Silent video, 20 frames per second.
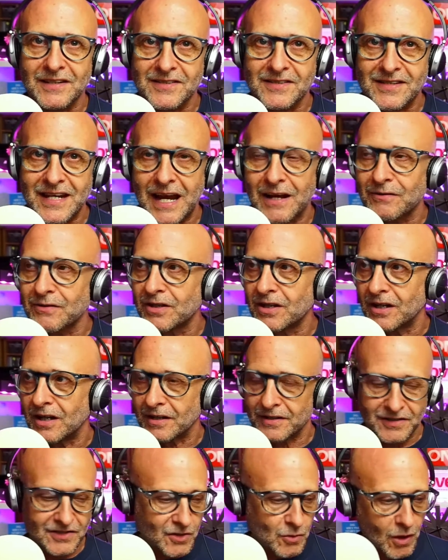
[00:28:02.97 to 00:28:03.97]
sound card.
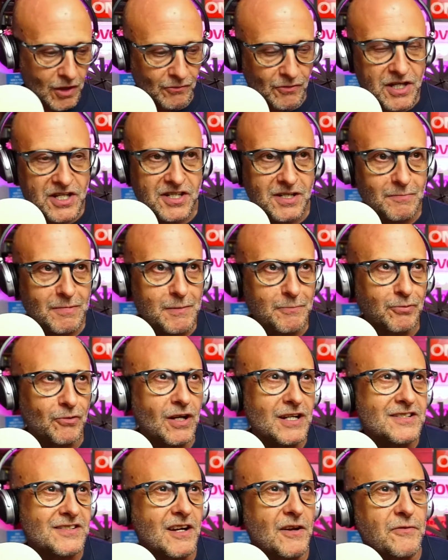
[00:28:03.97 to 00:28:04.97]
It's quite reasonably
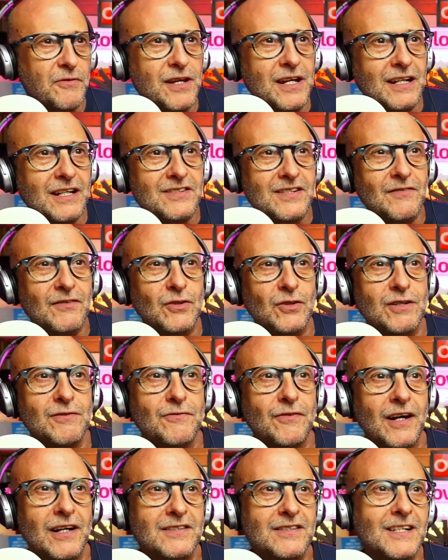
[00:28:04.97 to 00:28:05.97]
priced, I think. Let's have a look, in
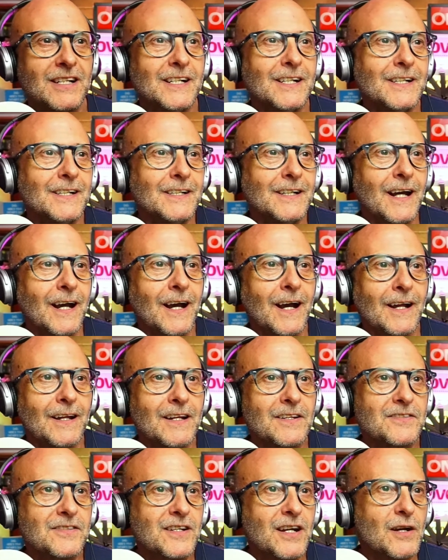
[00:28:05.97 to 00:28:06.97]
fact.
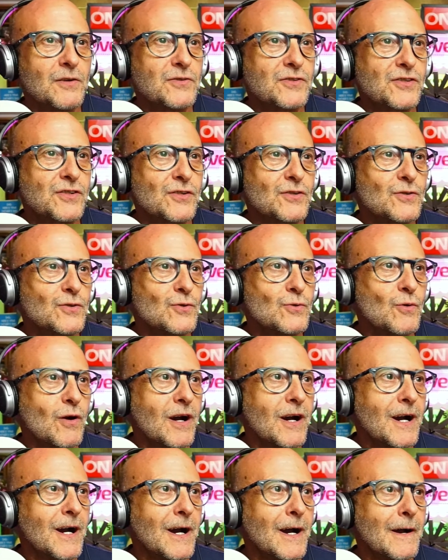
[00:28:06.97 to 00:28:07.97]
Let's go to,
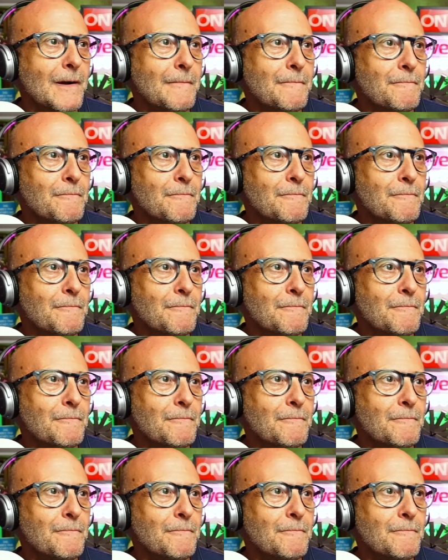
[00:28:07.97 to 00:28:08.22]
let